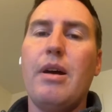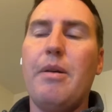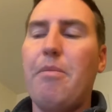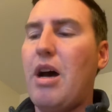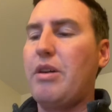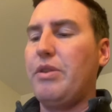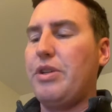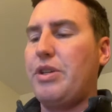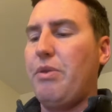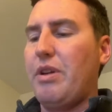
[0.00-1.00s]
model is
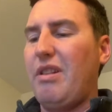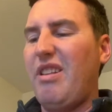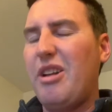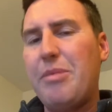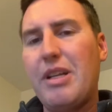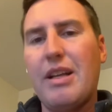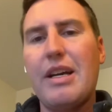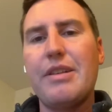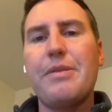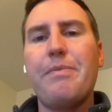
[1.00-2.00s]
showing a little bit
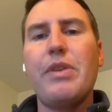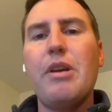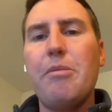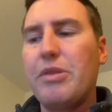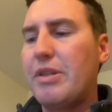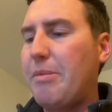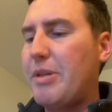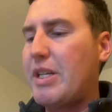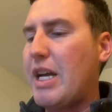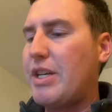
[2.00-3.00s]
less
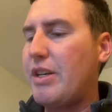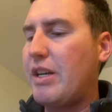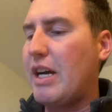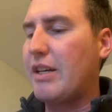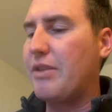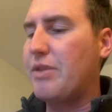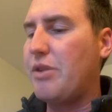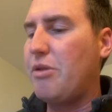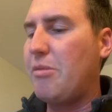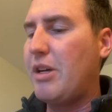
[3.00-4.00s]
precipitation. I can
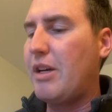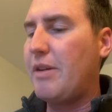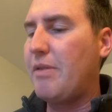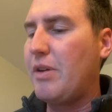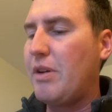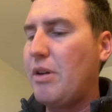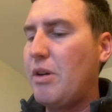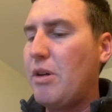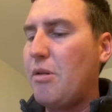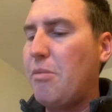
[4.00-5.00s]
zoom in,
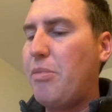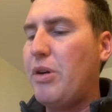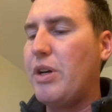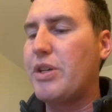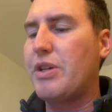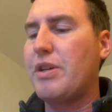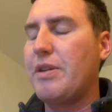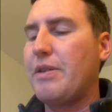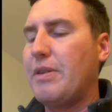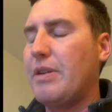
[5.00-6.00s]
push
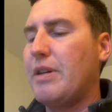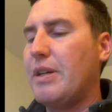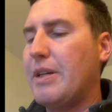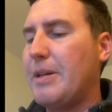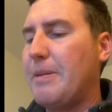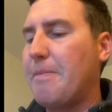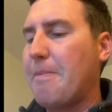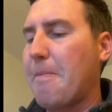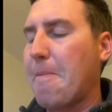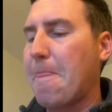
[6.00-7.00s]
on
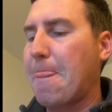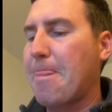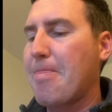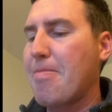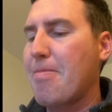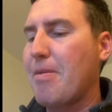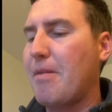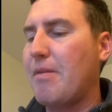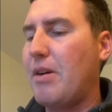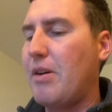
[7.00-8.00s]

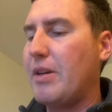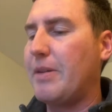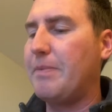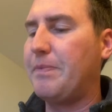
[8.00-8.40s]
it.